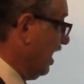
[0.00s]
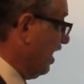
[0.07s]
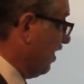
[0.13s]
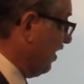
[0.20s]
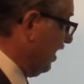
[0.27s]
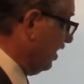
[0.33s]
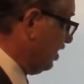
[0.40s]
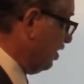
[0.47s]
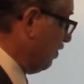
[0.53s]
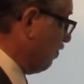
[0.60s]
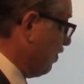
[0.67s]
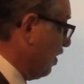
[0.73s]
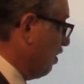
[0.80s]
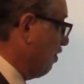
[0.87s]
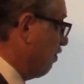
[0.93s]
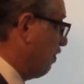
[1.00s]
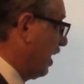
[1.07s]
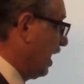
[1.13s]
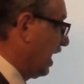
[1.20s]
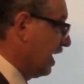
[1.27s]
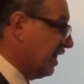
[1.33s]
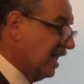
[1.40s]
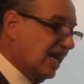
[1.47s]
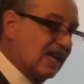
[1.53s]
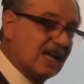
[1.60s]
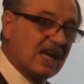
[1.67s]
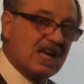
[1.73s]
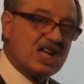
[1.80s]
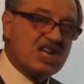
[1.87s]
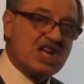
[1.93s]
this by
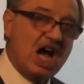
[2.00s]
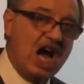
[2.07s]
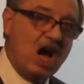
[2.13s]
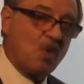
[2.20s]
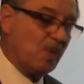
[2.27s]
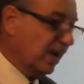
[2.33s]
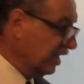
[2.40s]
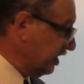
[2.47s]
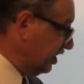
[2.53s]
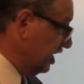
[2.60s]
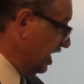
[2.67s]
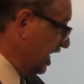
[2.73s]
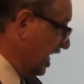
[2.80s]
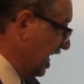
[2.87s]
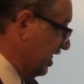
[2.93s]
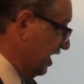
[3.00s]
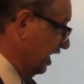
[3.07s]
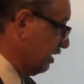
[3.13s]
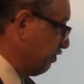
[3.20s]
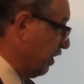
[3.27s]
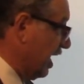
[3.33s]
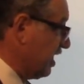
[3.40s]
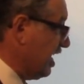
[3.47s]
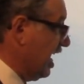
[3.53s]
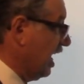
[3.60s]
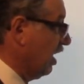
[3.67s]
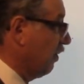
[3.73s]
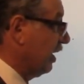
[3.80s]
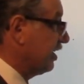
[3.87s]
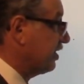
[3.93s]
the Yahwist, and this by the
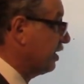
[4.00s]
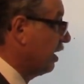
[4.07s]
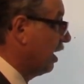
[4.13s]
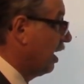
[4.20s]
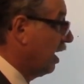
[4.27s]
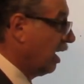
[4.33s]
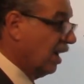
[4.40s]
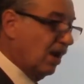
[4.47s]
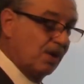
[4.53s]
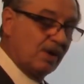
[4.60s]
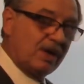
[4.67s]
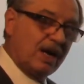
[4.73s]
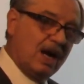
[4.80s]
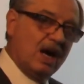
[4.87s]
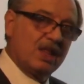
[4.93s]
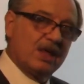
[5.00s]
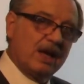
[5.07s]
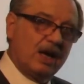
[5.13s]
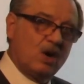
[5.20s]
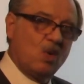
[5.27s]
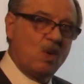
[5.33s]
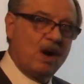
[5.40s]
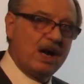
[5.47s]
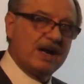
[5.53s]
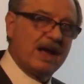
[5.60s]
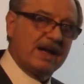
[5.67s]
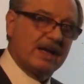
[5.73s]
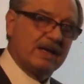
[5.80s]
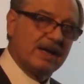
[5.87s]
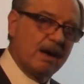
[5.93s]
Elohist. Look how they
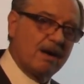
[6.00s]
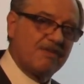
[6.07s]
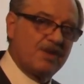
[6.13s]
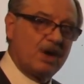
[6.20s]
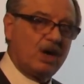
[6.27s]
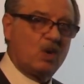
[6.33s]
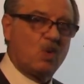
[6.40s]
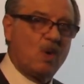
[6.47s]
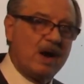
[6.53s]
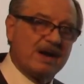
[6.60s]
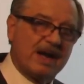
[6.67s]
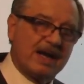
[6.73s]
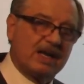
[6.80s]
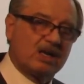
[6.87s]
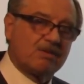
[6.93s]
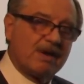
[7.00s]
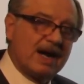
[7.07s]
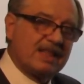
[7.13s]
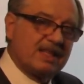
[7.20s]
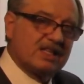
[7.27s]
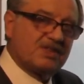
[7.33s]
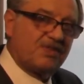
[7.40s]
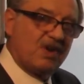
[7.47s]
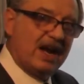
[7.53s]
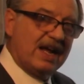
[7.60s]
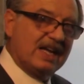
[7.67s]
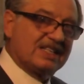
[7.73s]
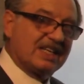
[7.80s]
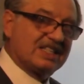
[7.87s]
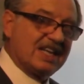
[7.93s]
coordinated. Now, if they're coordinating to write this
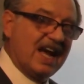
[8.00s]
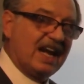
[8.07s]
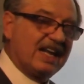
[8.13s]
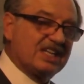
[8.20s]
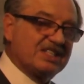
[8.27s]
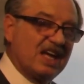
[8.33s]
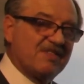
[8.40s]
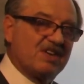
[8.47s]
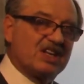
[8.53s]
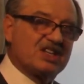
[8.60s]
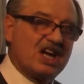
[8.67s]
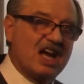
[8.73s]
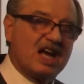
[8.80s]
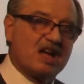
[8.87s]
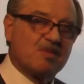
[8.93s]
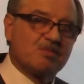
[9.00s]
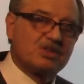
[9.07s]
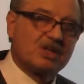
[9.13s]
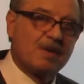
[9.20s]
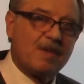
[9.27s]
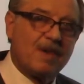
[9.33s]
phrase exactly 7 times,